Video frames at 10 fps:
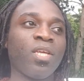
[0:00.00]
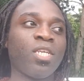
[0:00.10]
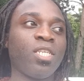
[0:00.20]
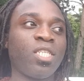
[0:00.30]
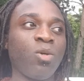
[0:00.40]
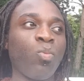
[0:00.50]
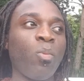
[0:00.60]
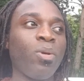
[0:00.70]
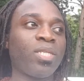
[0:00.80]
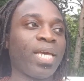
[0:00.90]
You see, when
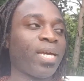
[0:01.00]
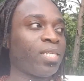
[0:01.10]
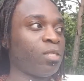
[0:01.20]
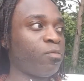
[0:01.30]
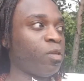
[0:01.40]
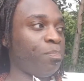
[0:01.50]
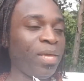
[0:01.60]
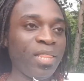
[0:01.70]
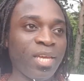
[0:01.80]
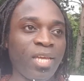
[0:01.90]
we take ourselves to
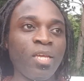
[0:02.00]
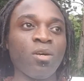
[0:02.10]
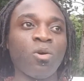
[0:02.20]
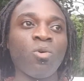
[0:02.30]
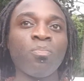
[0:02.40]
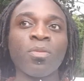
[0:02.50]
be the ego,